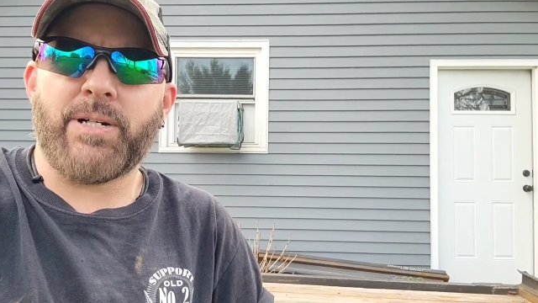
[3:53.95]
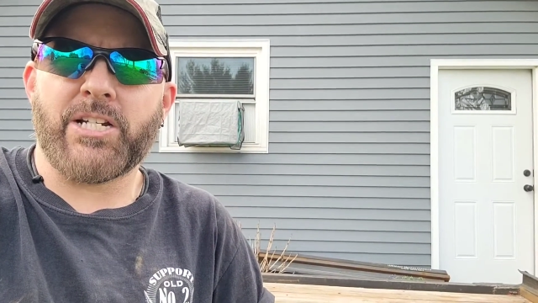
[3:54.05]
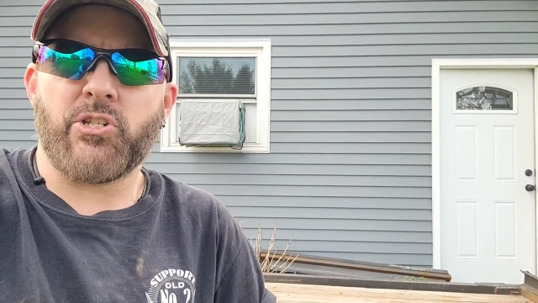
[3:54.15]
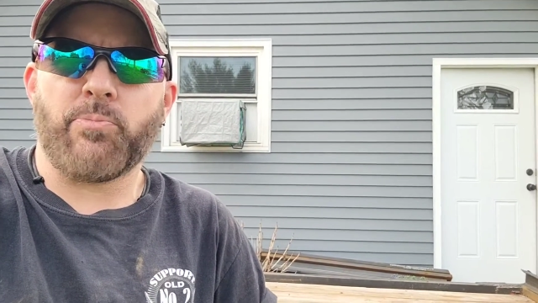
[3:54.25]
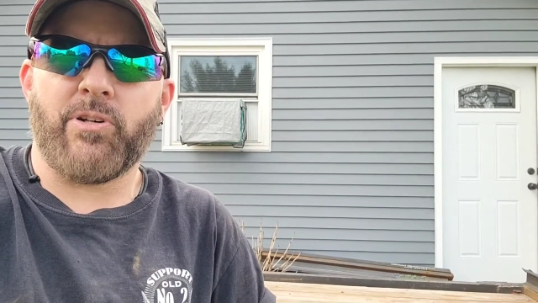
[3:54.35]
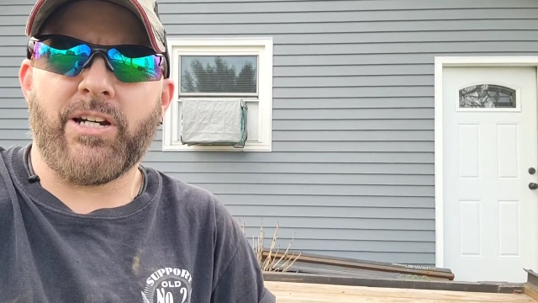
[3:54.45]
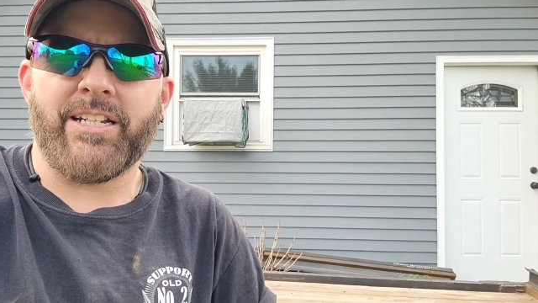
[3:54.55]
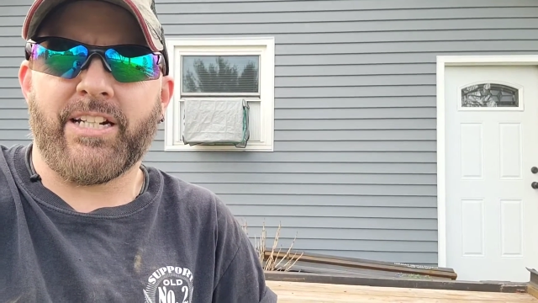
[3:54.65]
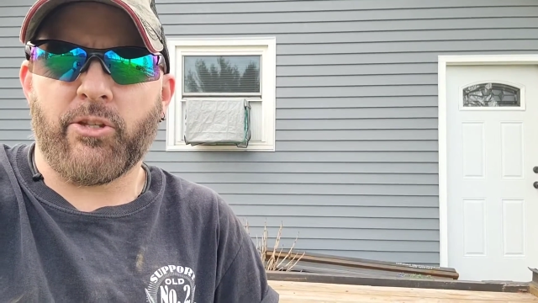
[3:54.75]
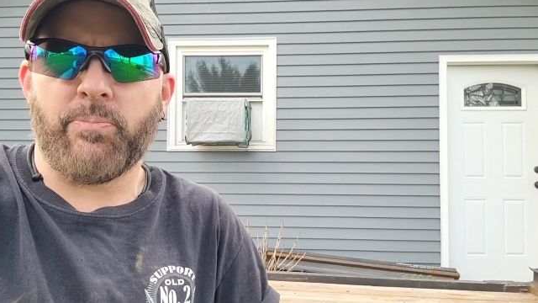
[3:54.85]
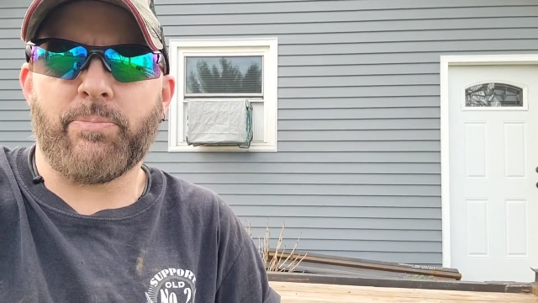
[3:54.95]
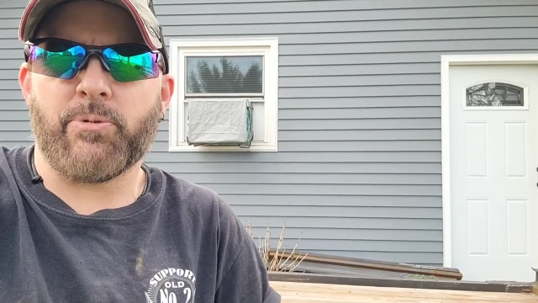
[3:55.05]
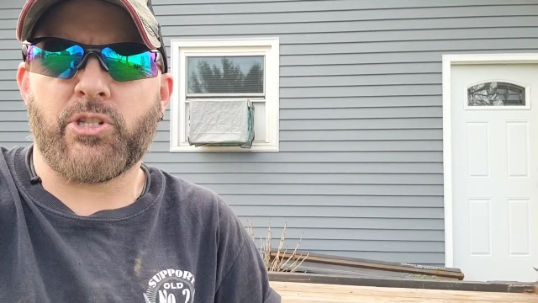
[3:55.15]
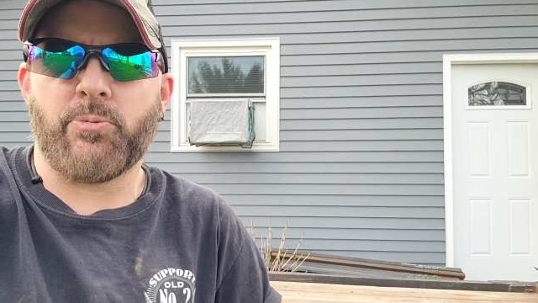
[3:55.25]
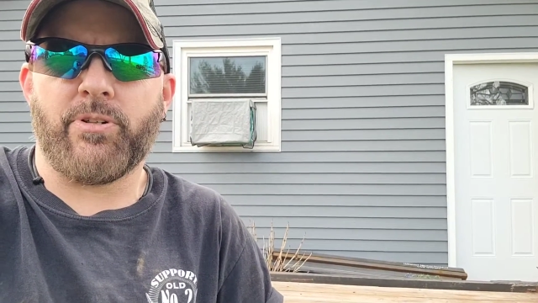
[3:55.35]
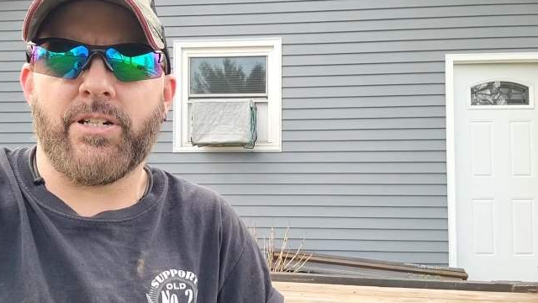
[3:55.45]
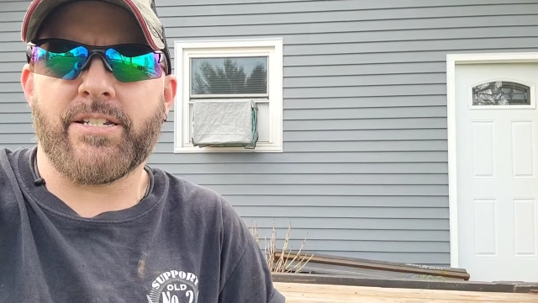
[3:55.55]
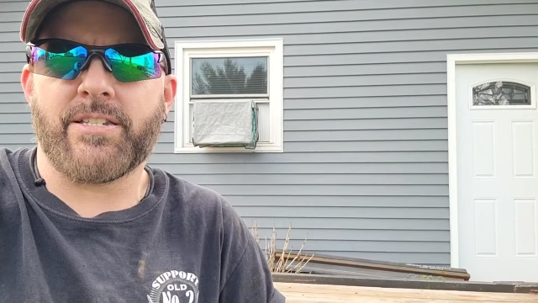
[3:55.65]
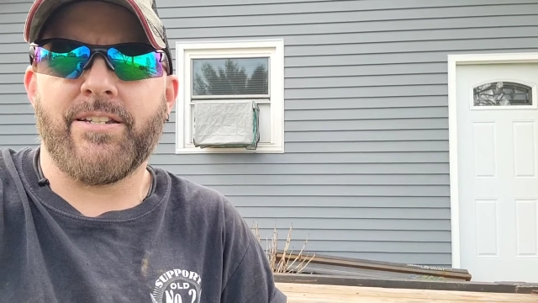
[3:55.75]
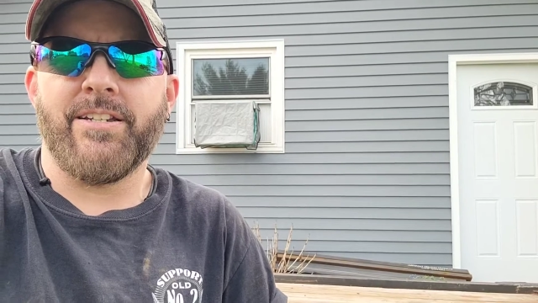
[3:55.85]
my Super A and other people's Super
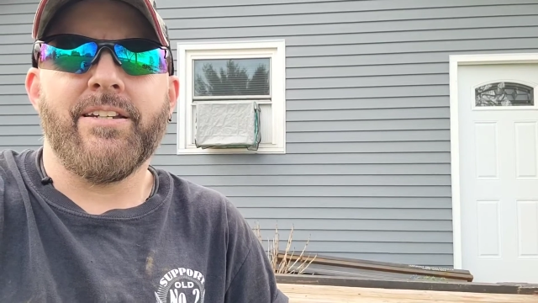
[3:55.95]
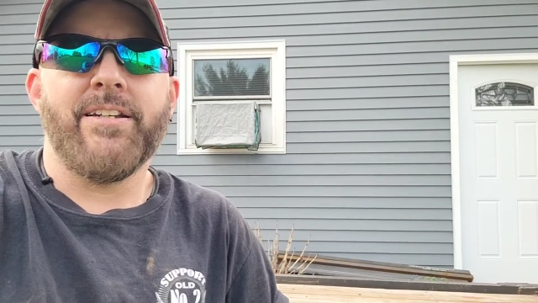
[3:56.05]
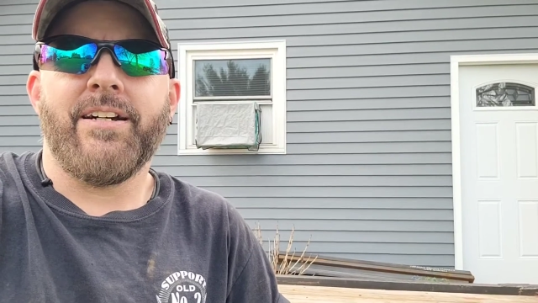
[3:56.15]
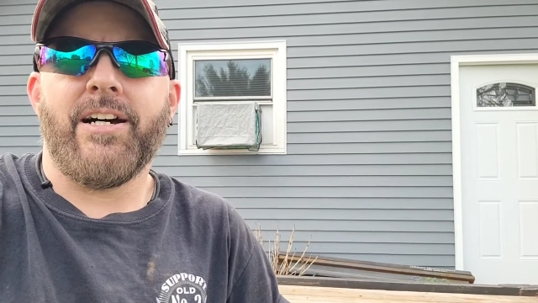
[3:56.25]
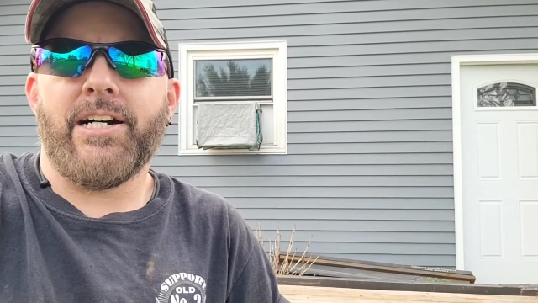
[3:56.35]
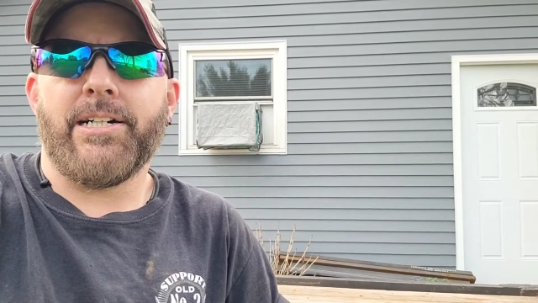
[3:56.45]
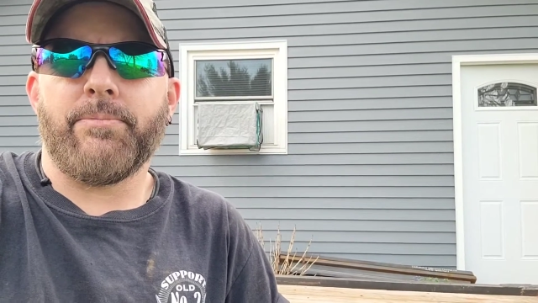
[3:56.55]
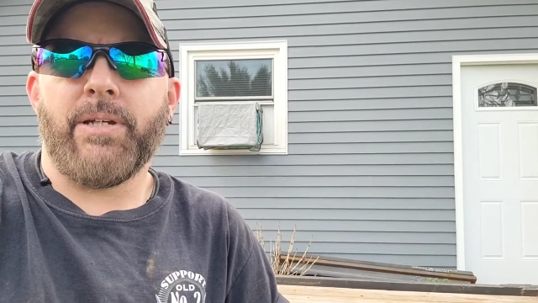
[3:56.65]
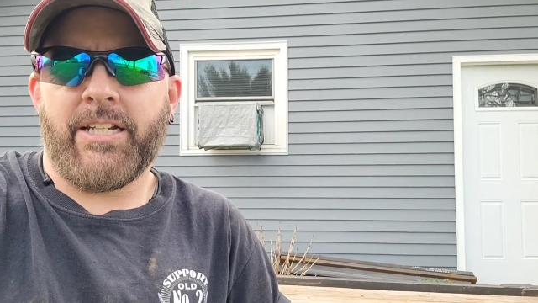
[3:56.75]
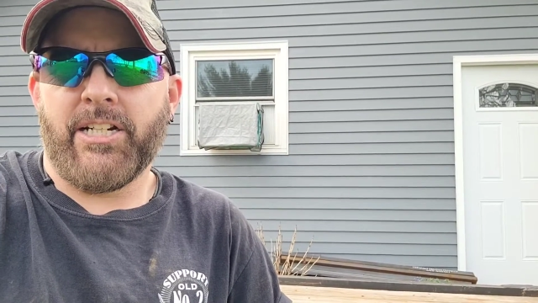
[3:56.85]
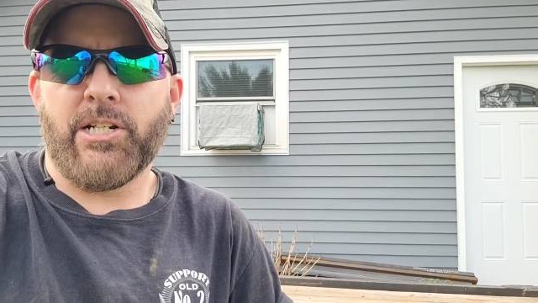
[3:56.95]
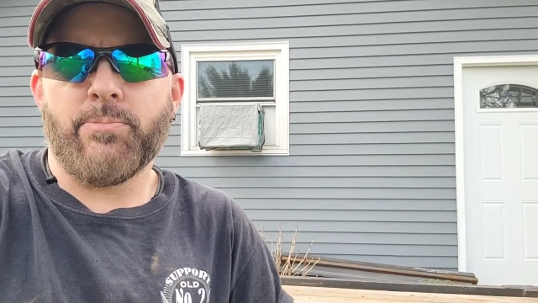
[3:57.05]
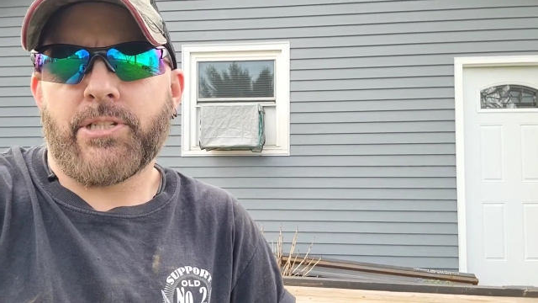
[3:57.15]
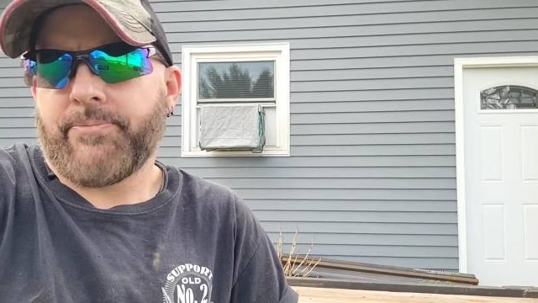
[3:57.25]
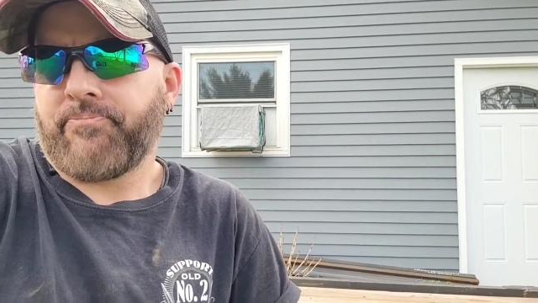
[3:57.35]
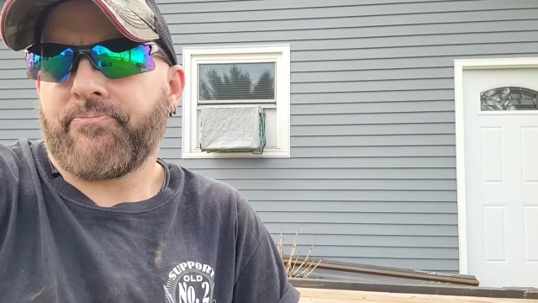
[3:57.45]
A's um, and Cubs,